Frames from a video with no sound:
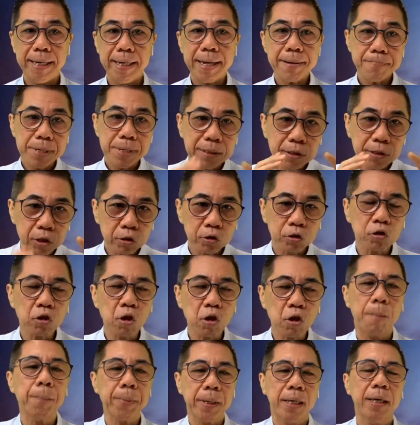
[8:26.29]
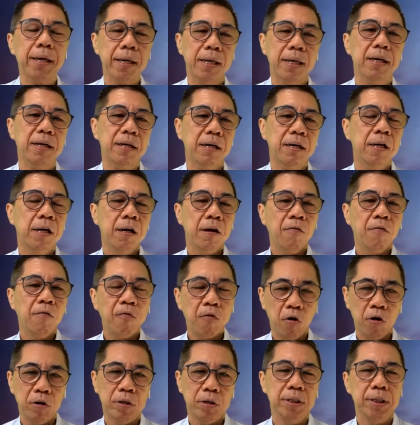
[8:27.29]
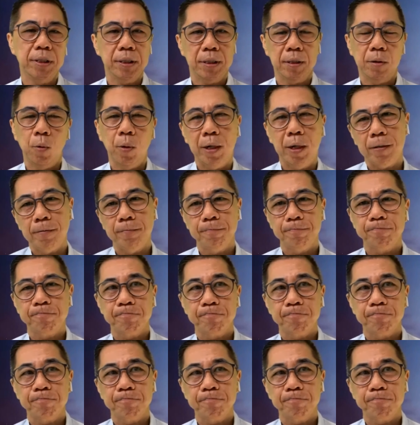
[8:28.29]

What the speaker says: Let me stop here for a little while,